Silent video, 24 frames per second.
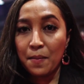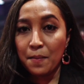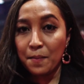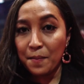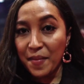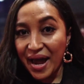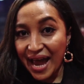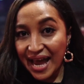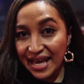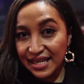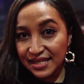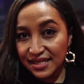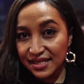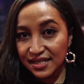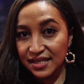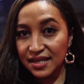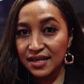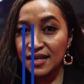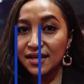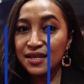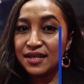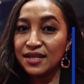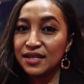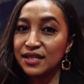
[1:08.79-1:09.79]

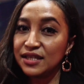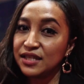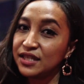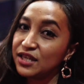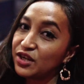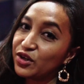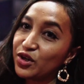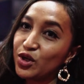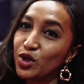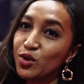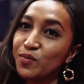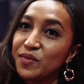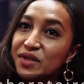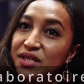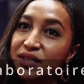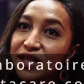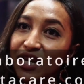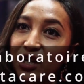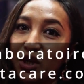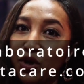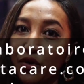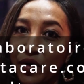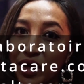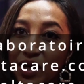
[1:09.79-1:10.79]
masks, serums,
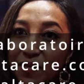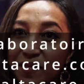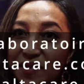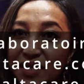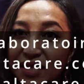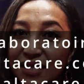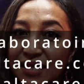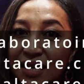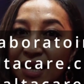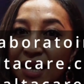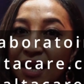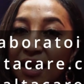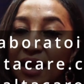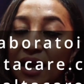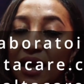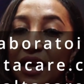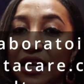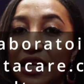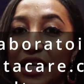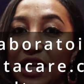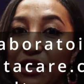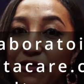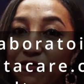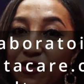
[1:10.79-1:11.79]
and creams,
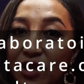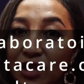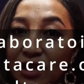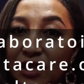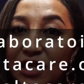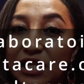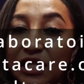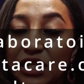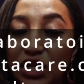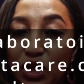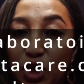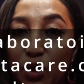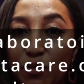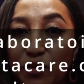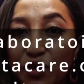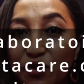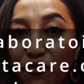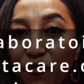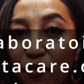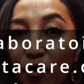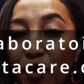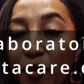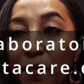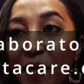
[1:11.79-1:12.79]
and even the
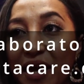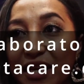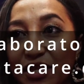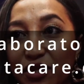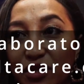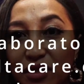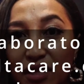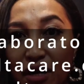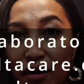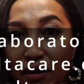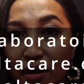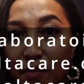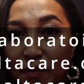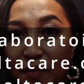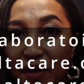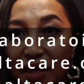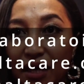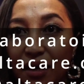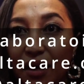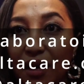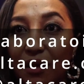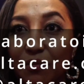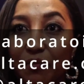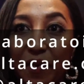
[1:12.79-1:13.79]
serums for
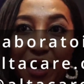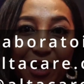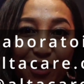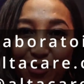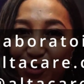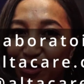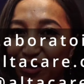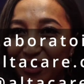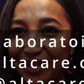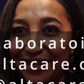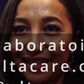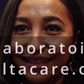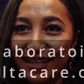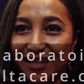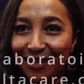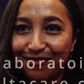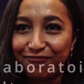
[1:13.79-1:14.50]
mesotherapy and micronutrients.